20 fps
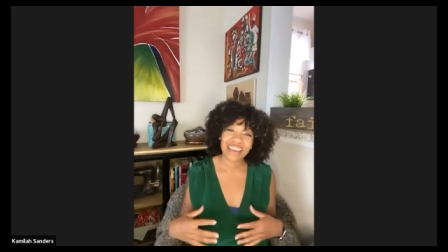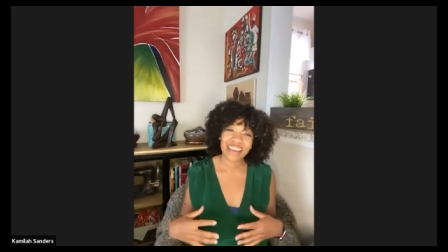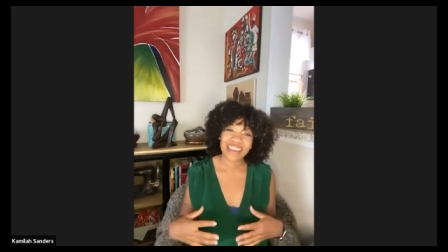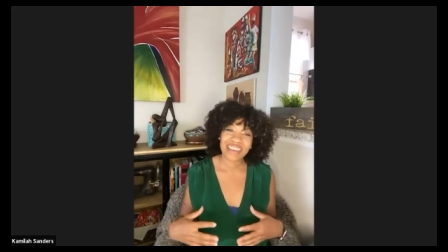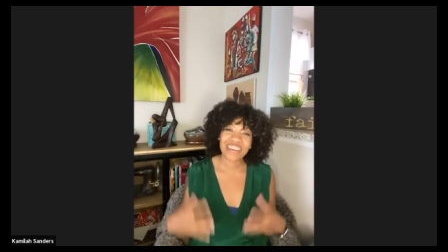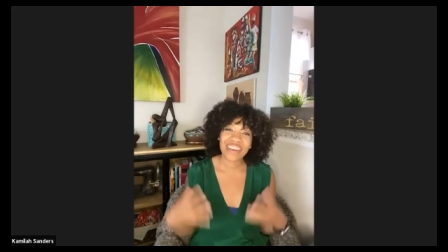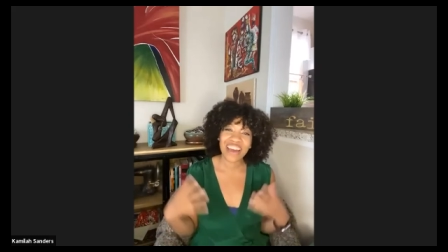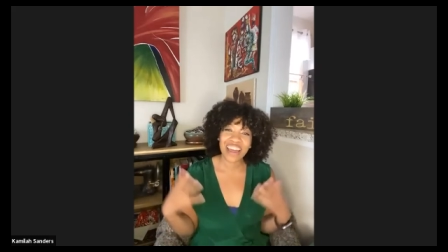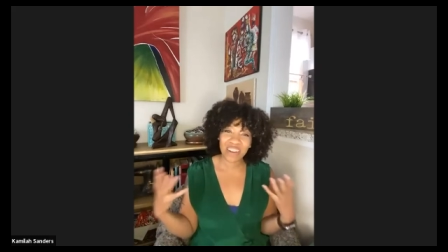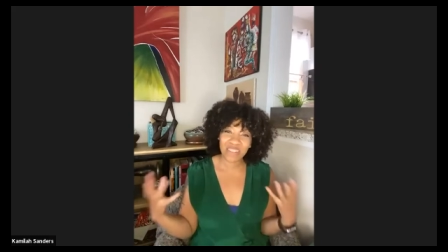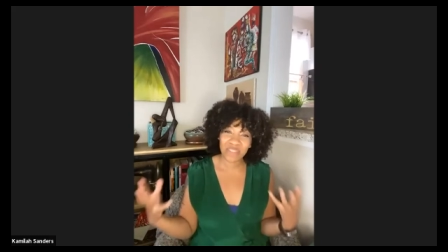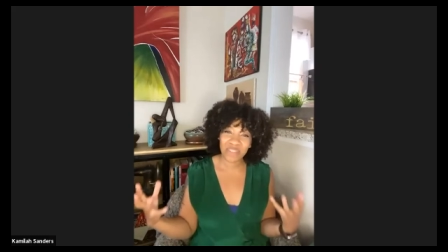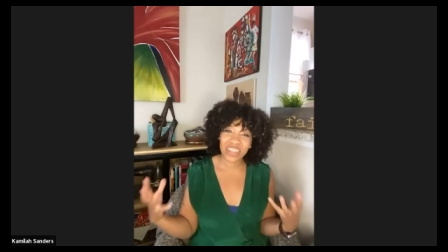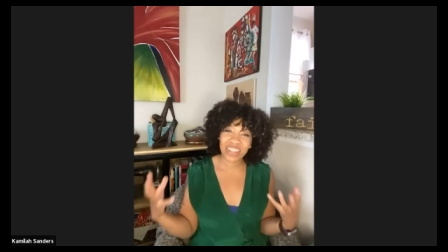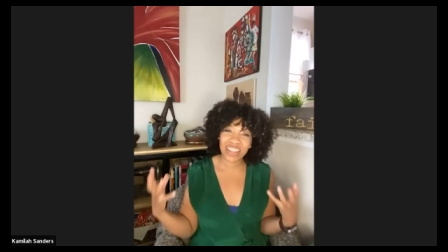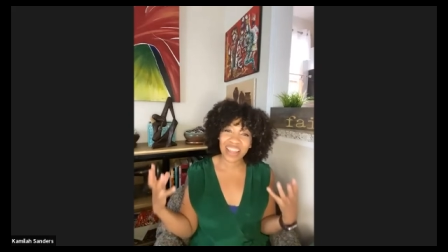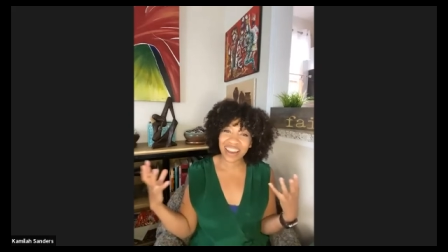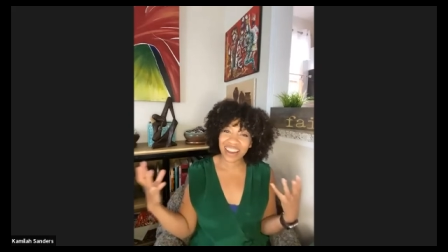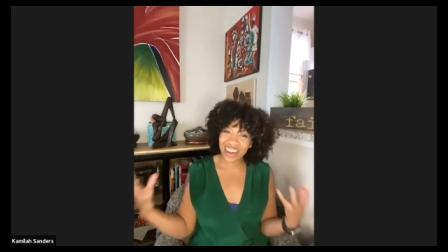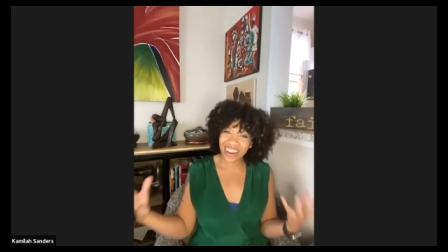you kind of feel
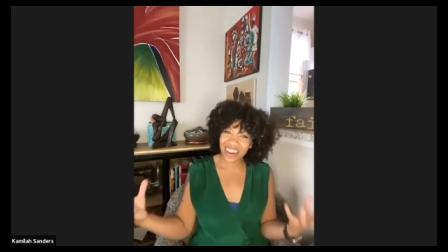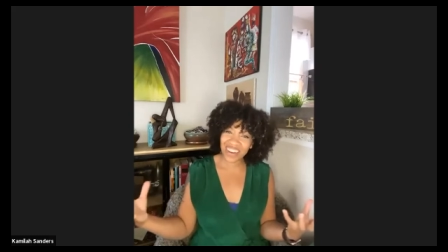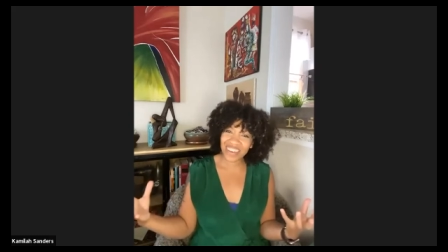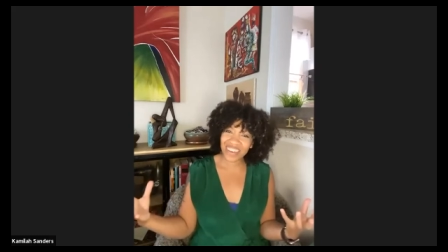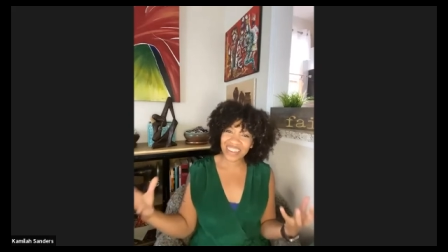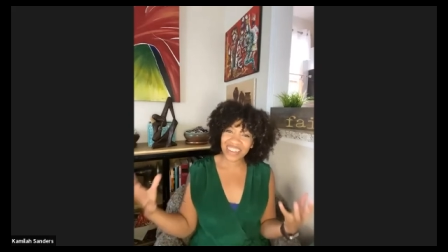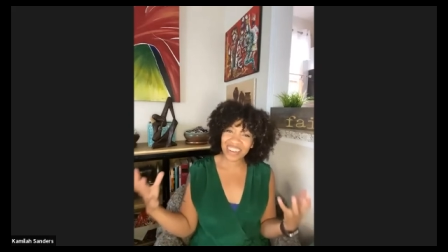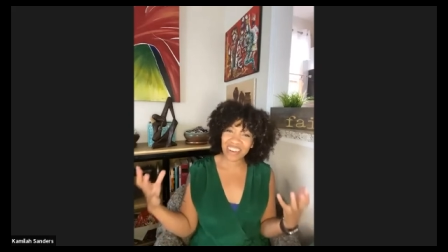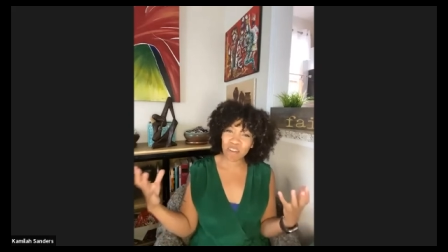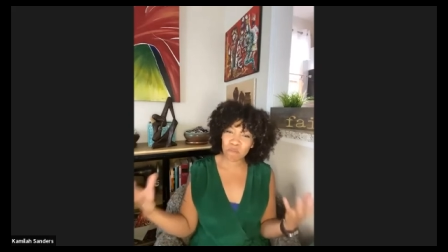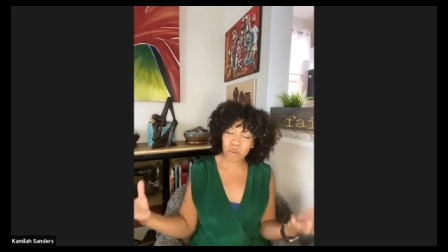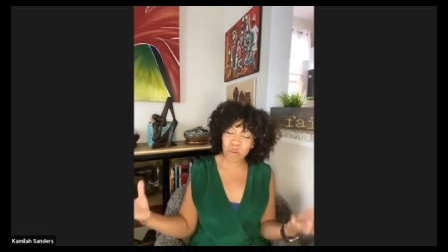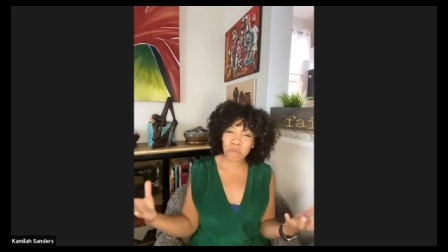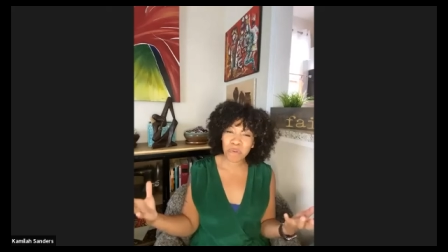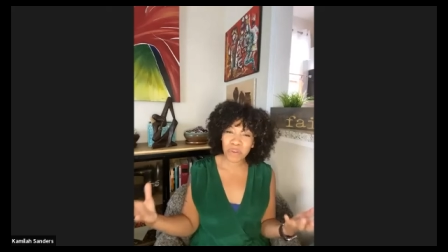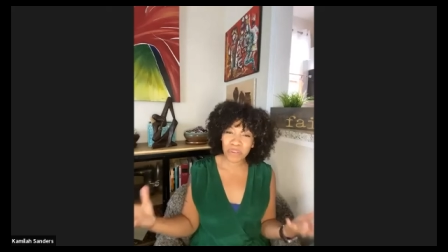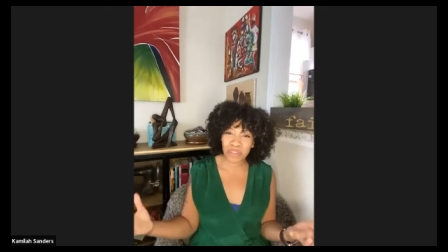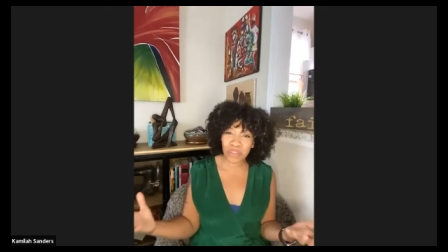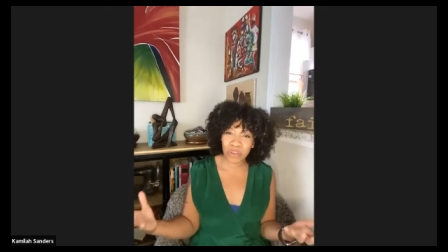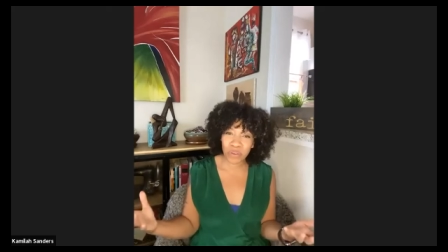like, oh, you know, people
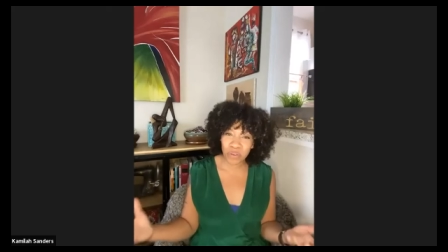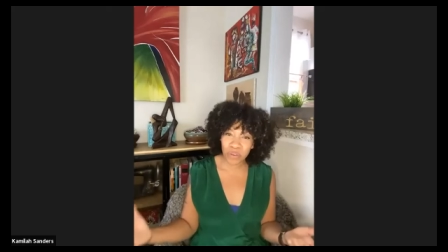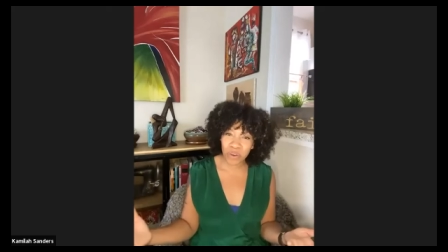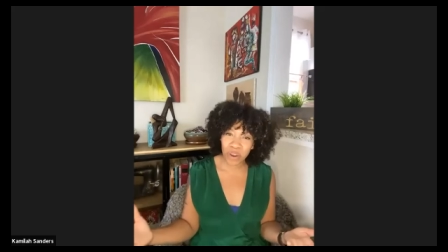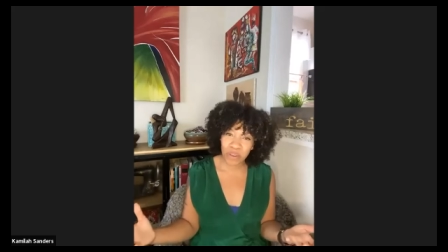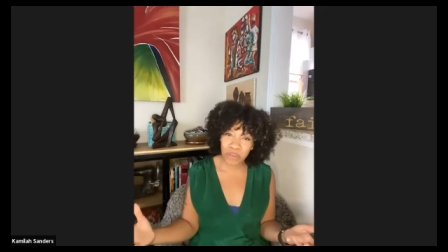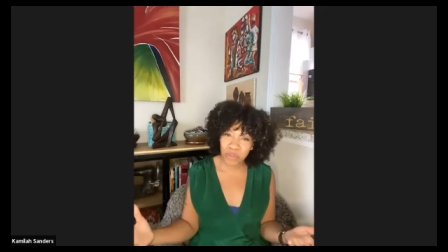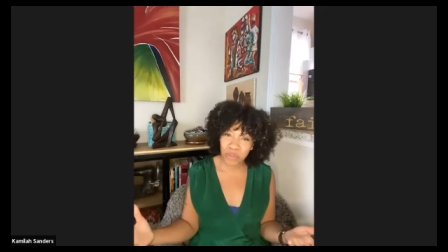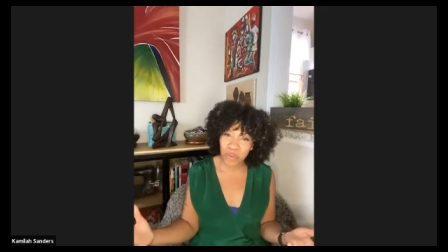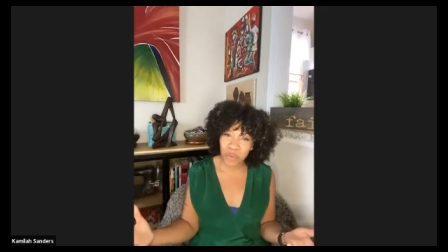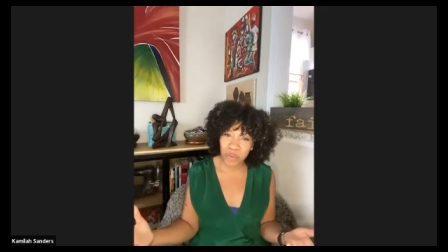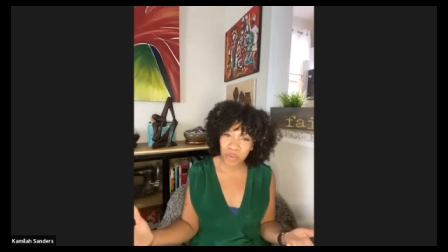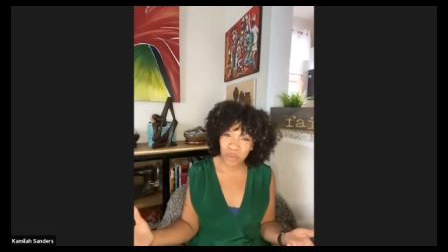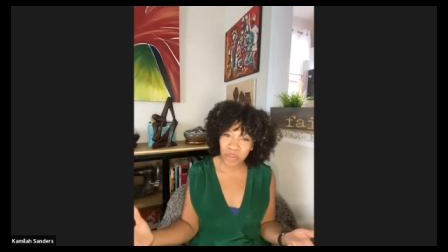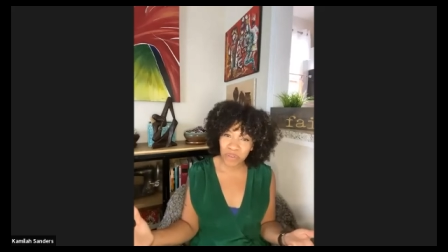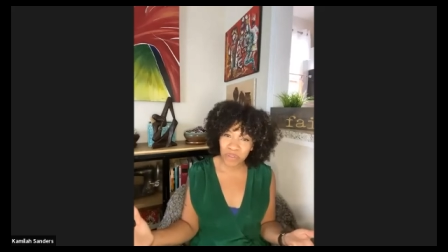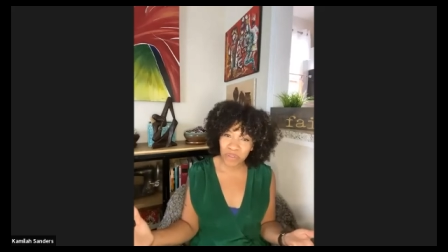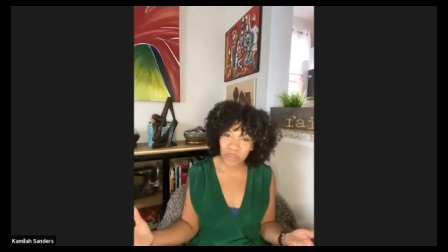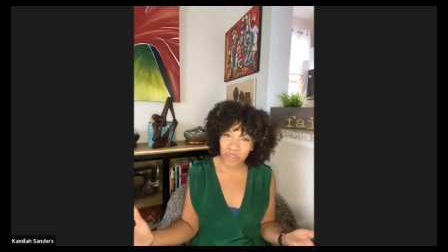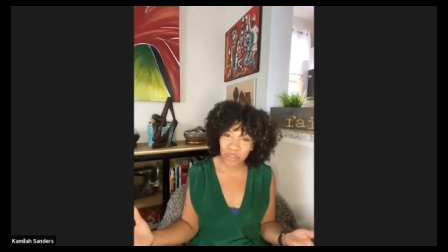are so
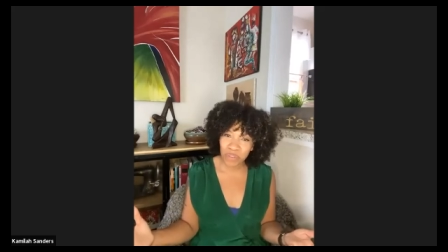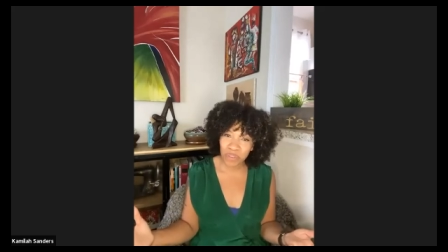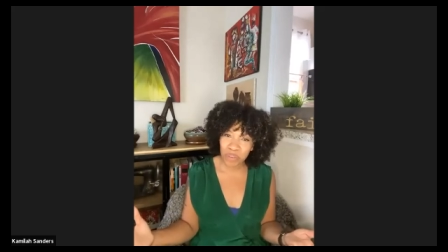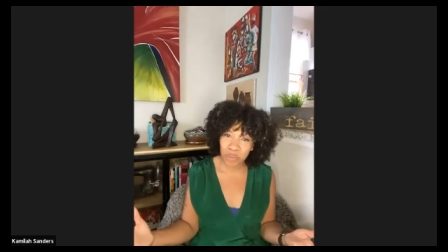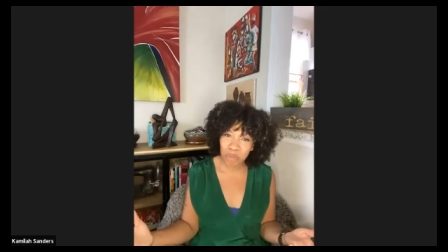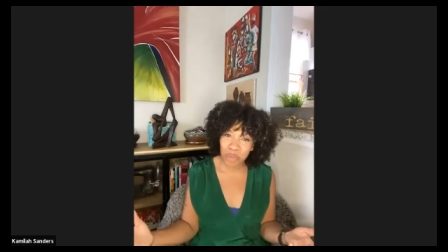grateful to